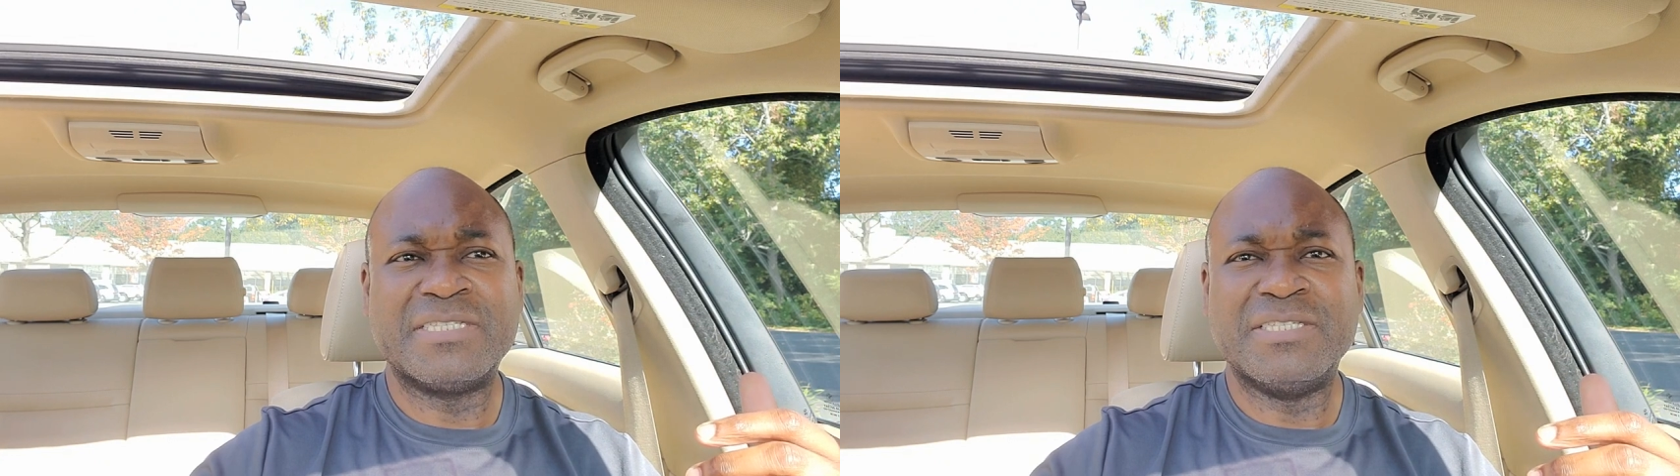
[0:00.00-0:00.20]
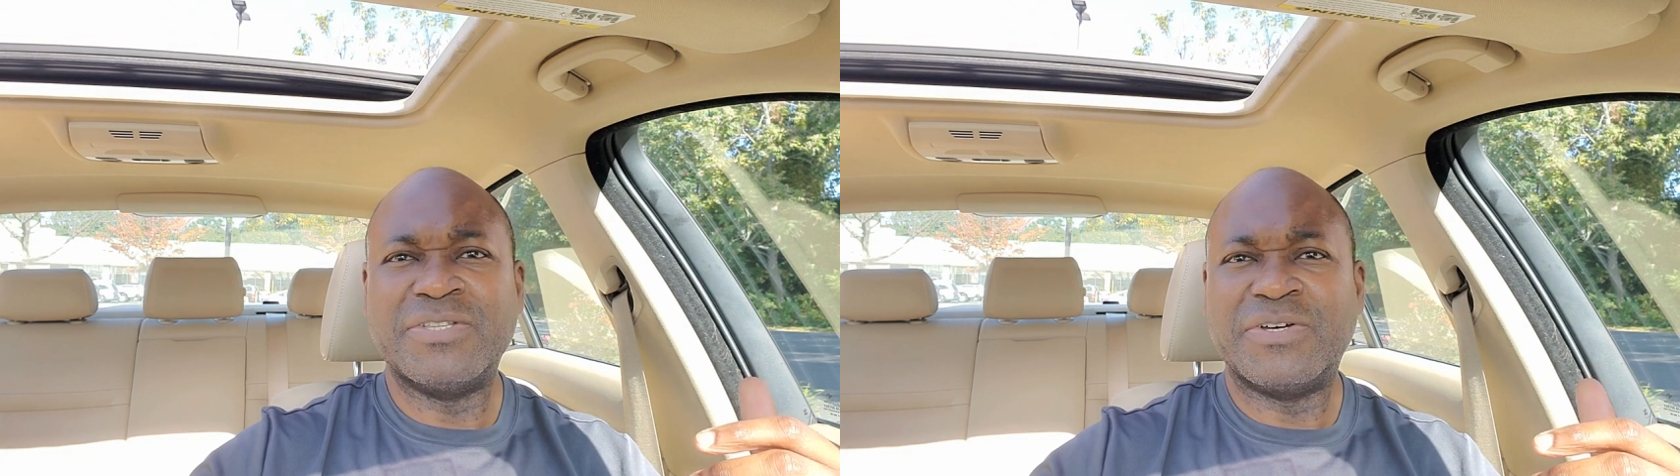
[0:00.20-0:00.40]

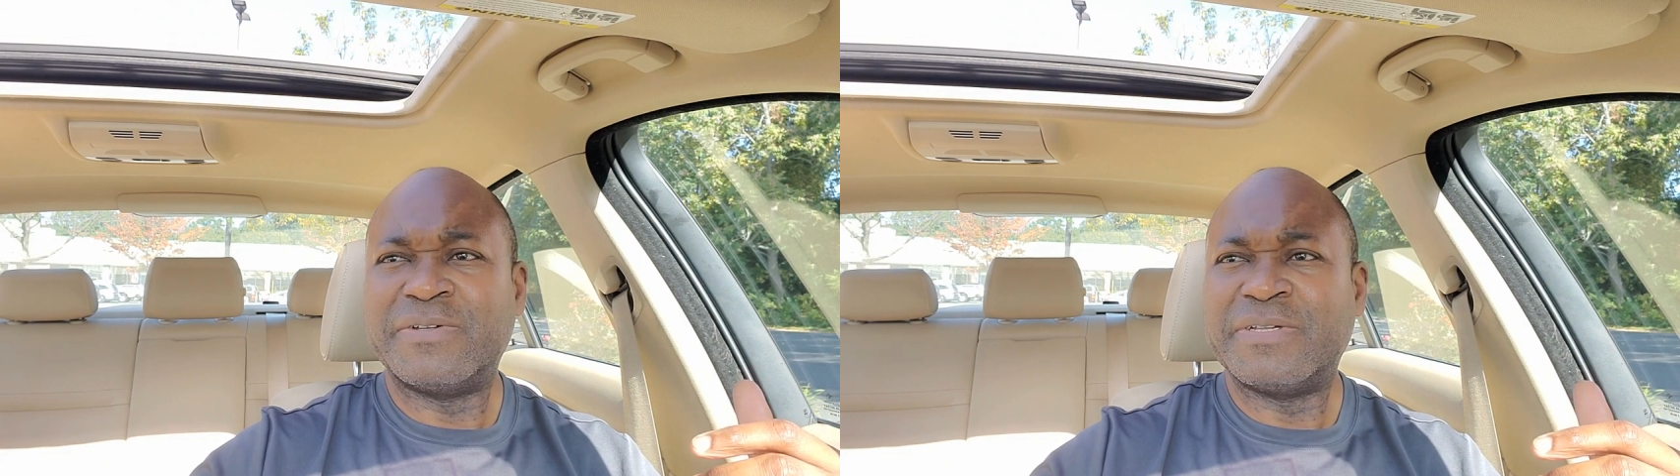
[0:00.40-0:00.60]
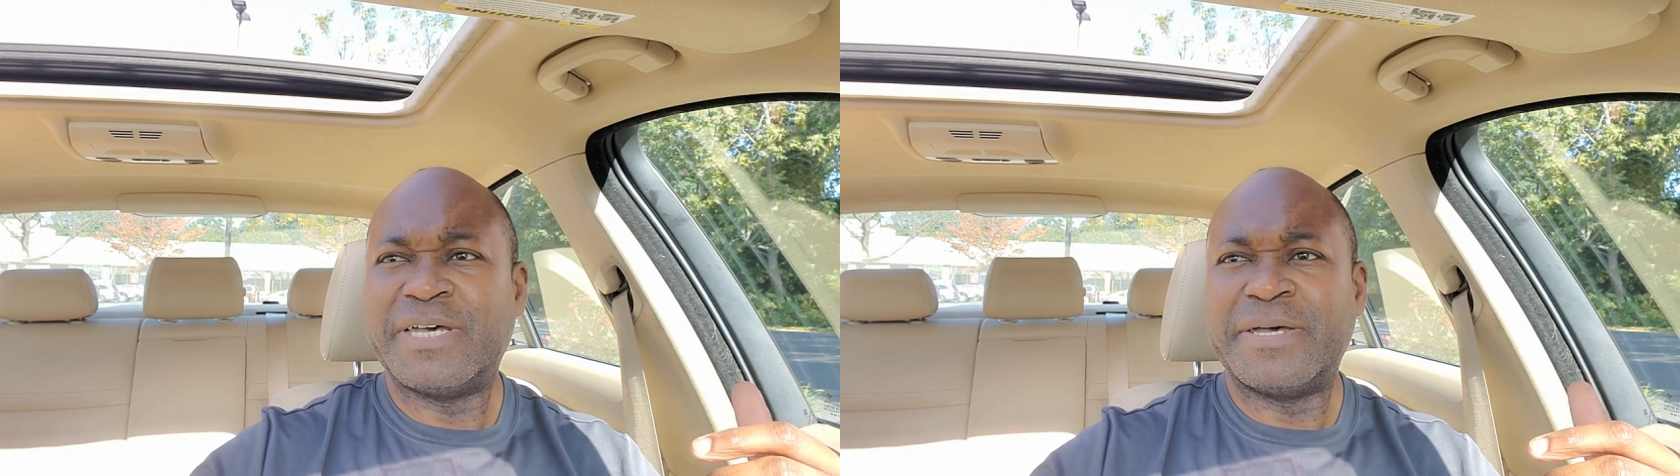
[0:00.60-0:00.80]

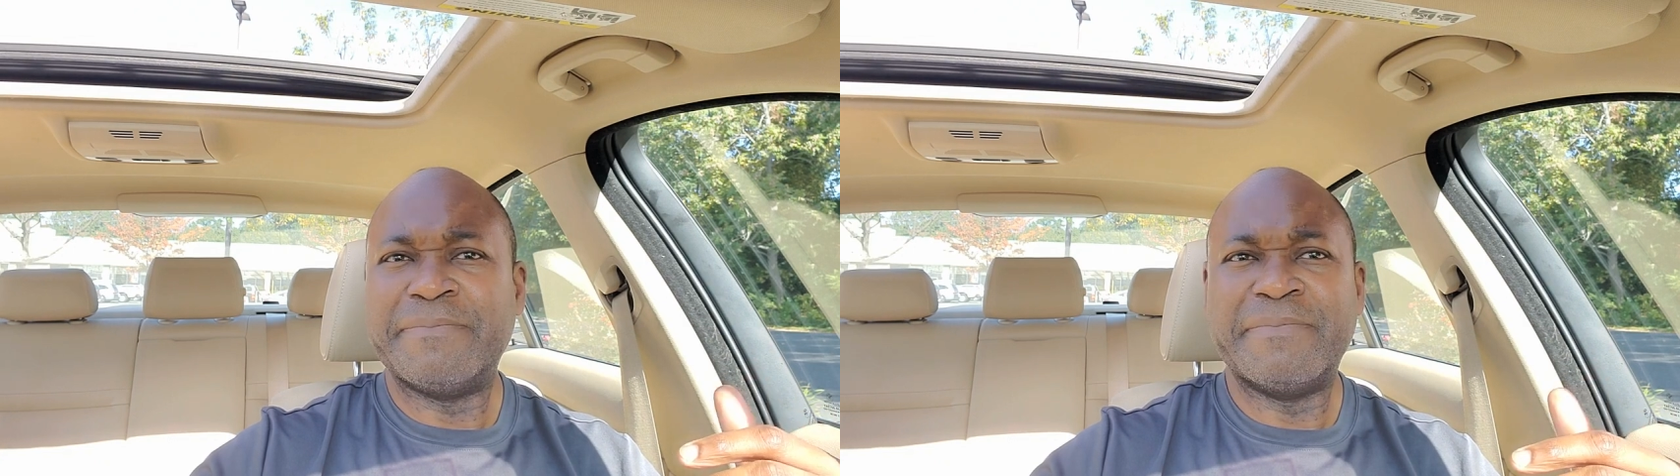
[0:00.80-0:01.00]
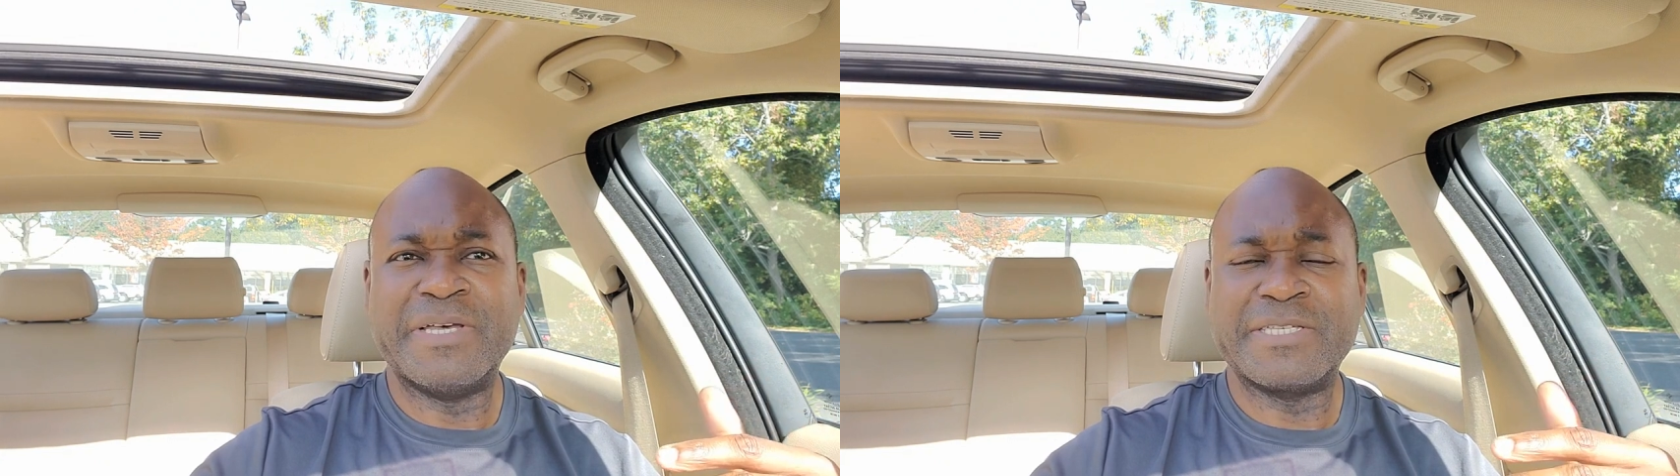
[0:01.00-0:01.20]

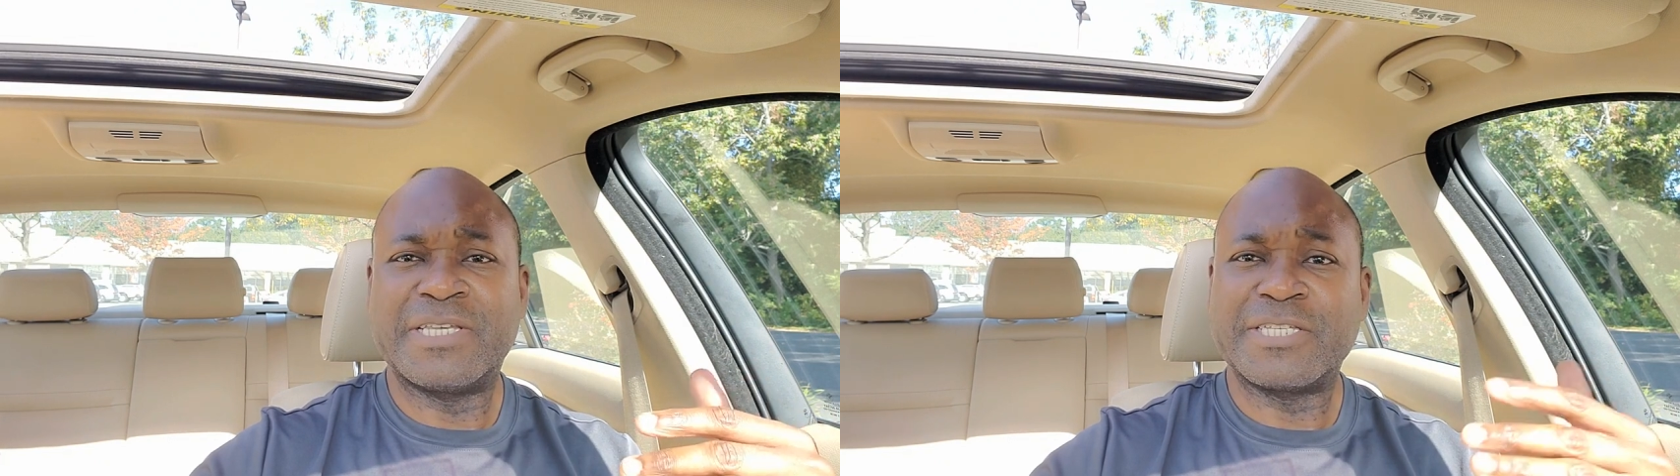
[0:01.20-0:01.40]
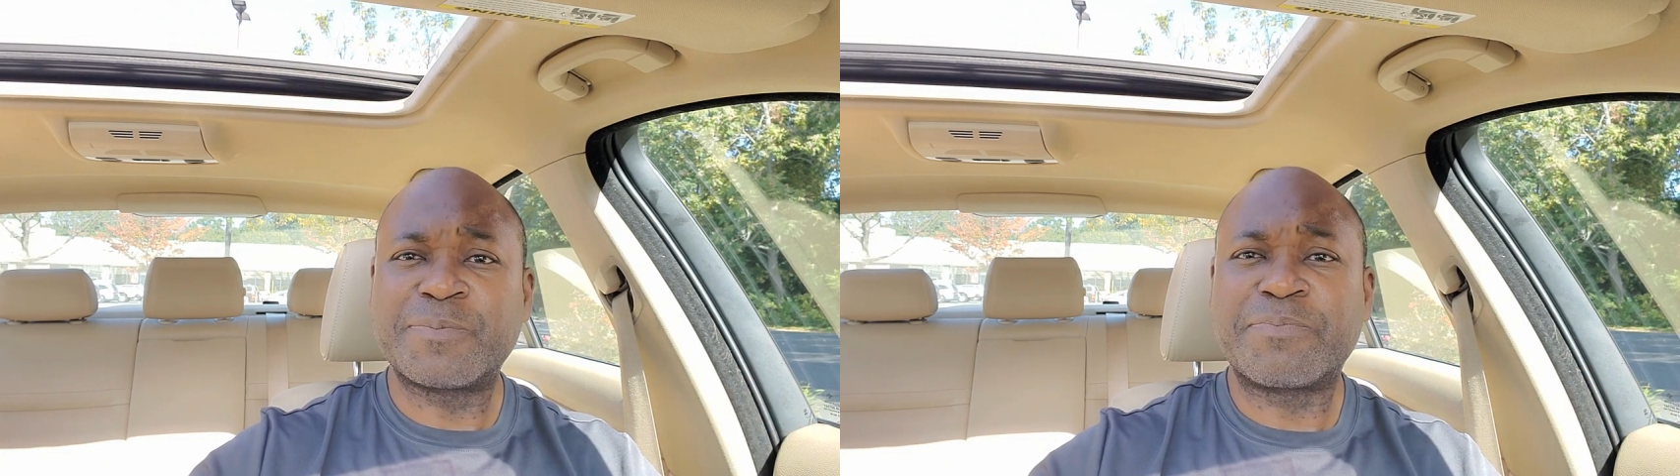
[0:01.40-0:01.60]

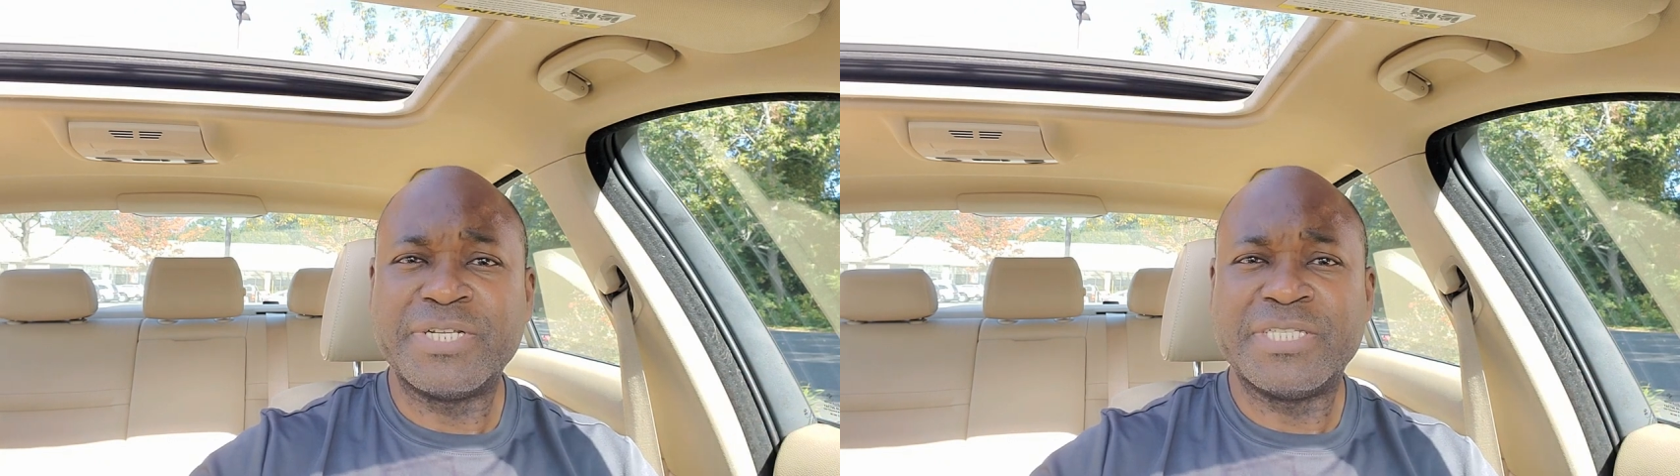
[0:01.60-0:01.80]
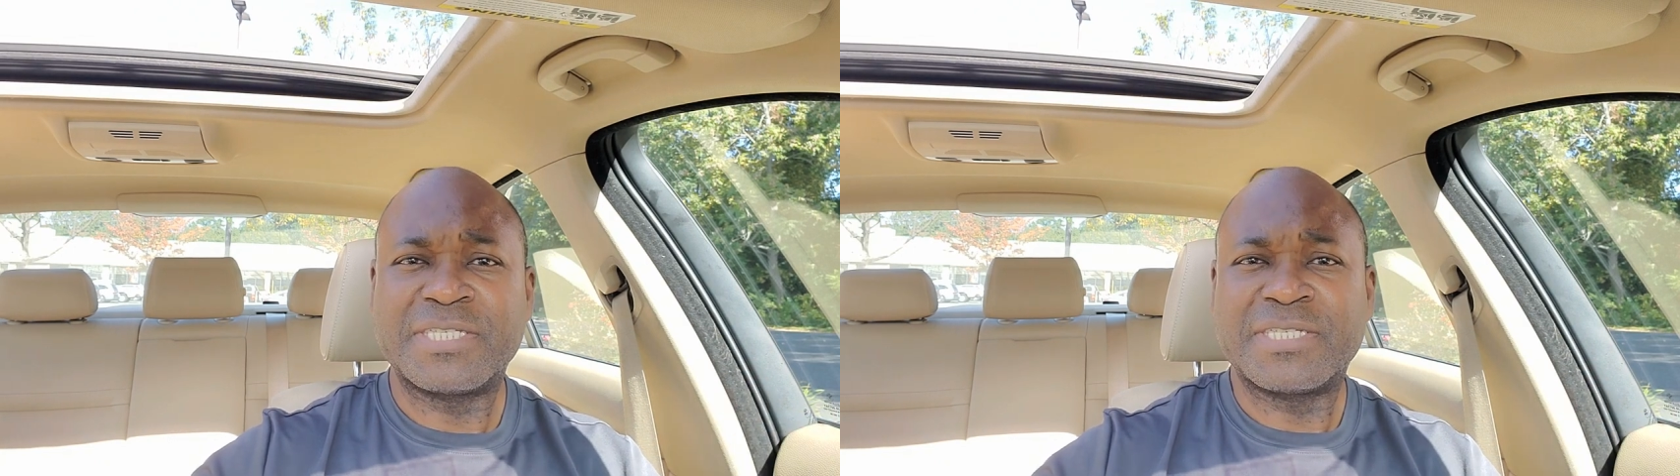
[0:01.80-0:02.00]
a
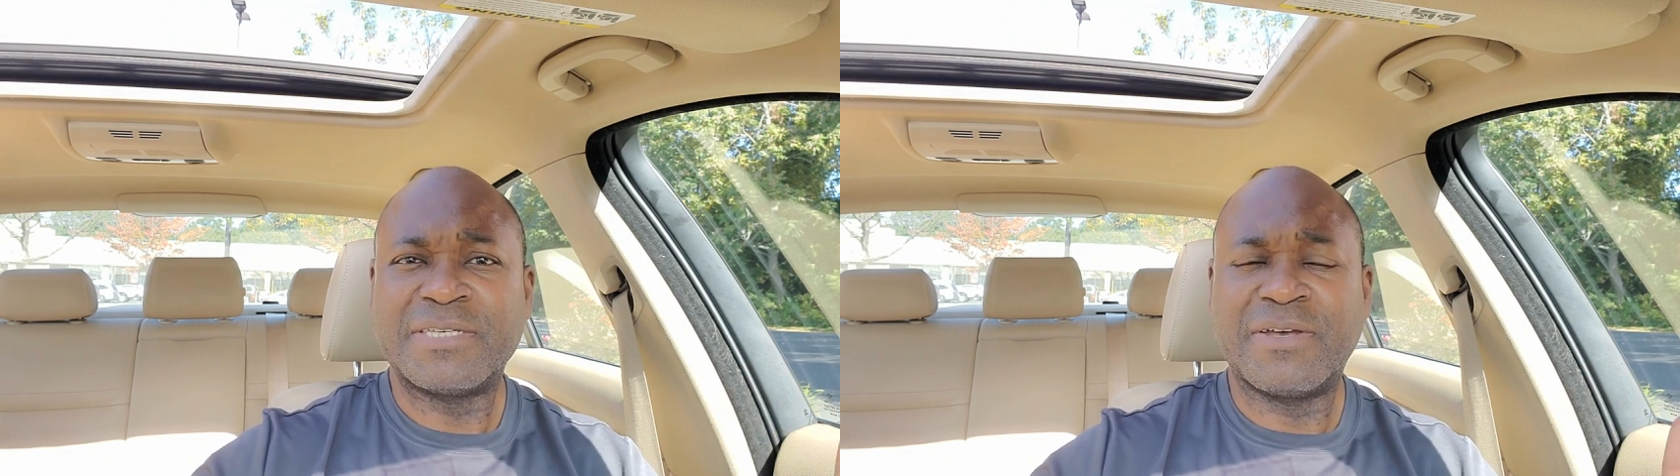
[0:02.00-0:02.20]
sprint.